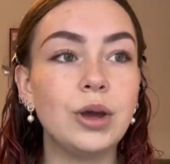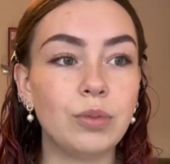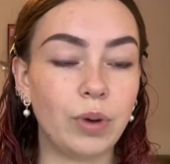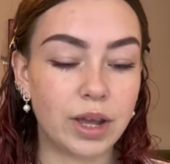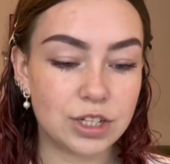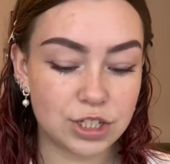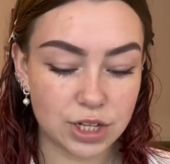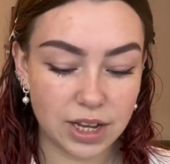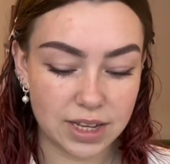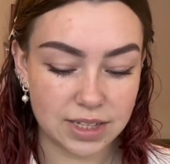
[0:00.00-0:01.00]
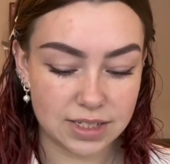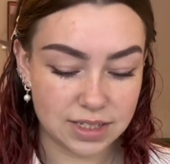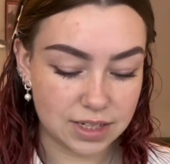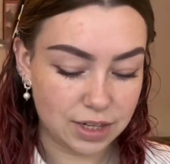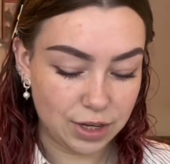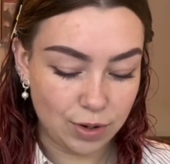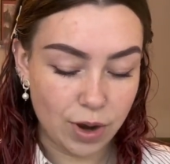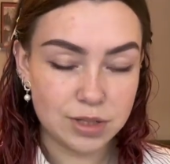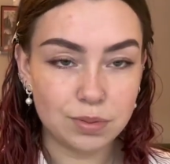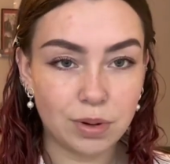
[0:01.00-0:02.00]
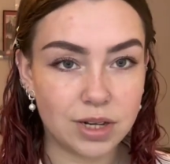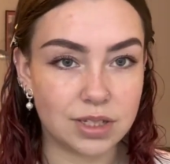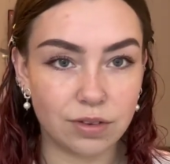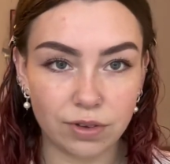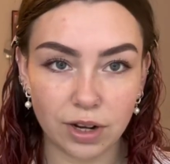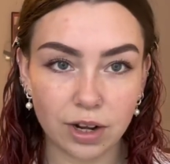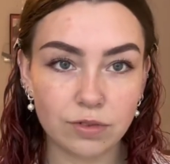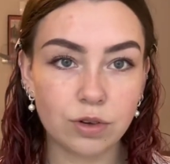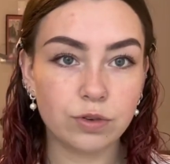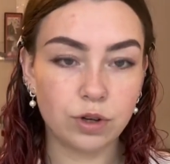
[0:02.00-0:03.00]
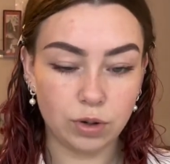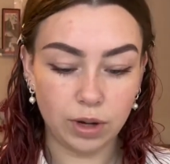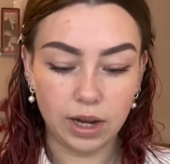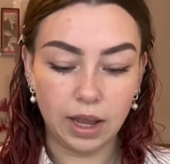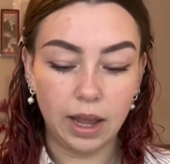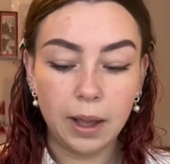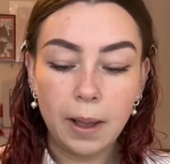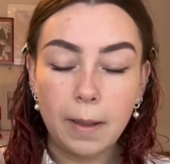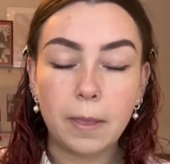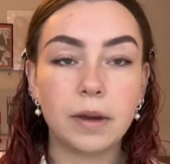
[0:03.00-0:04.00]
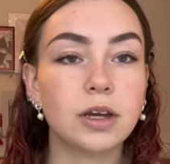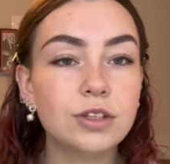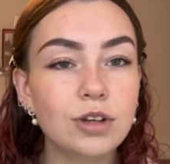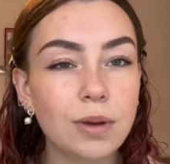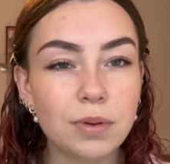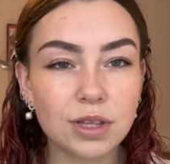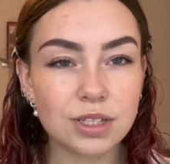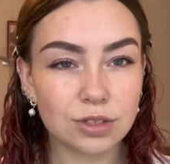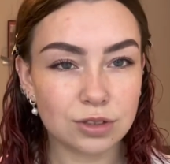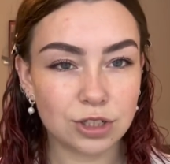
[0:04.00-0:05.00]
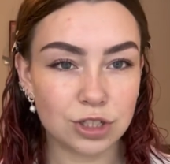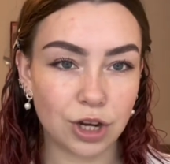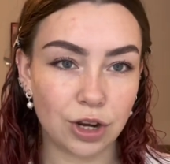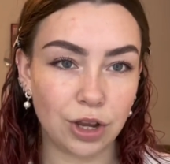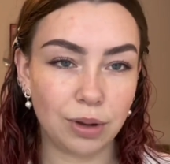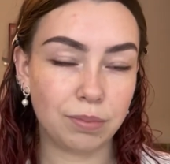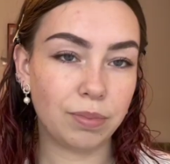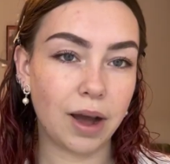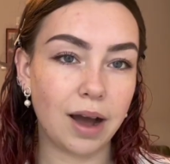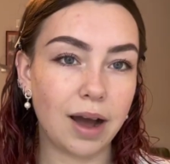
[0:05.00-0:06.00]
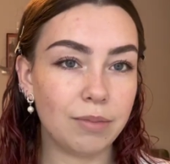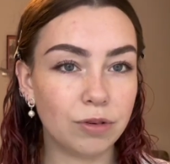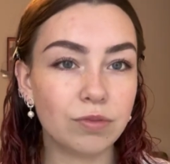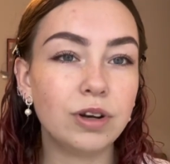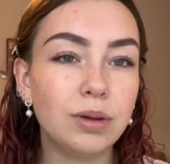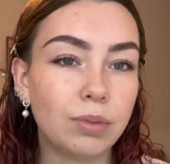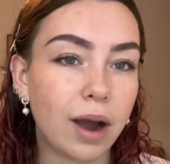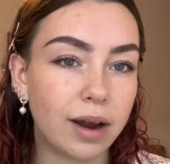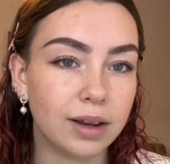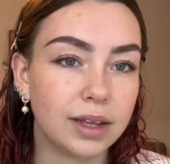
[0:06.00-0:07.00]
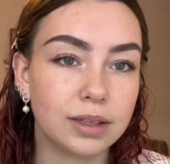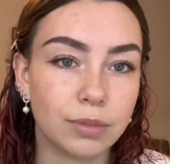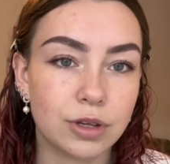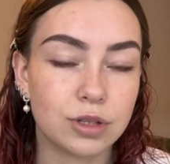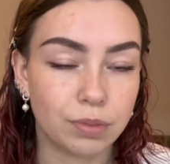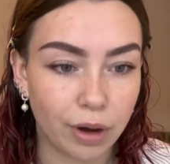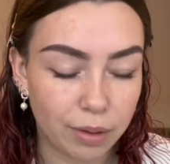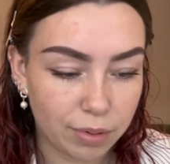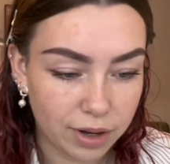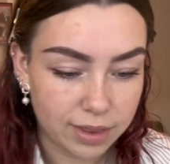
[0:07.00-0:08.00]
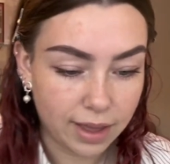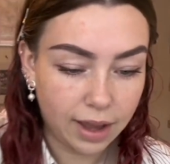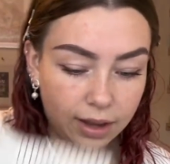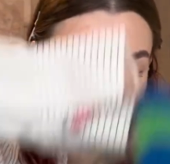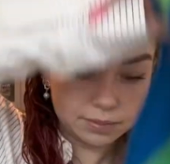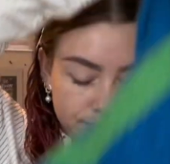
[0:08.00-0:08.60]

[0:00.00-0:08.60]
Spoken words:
which is quite surprising. I feel like I've got through it quickly. I'm going to try and put this on to show you, but I'm not really wearing like the most appropriate thing.